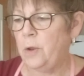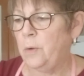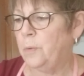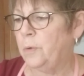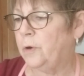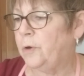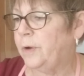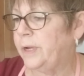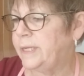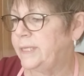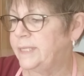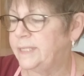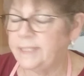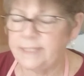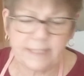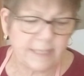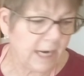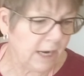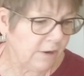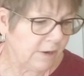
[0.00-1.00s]
we're going to
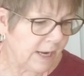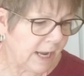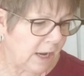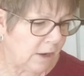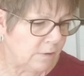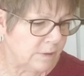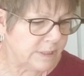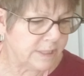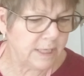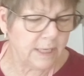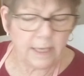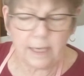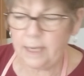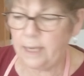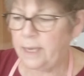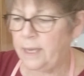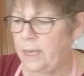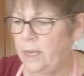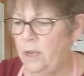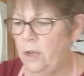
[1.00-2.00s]
start out
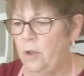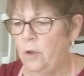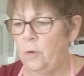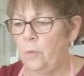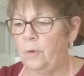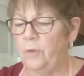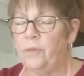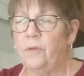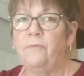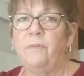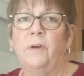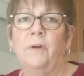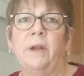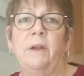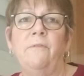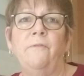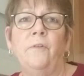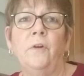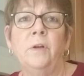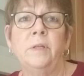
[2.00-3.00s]
with the
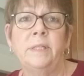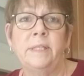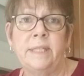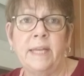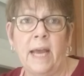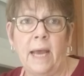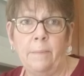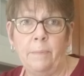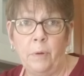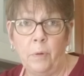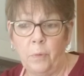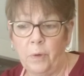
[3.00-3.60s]
very first step,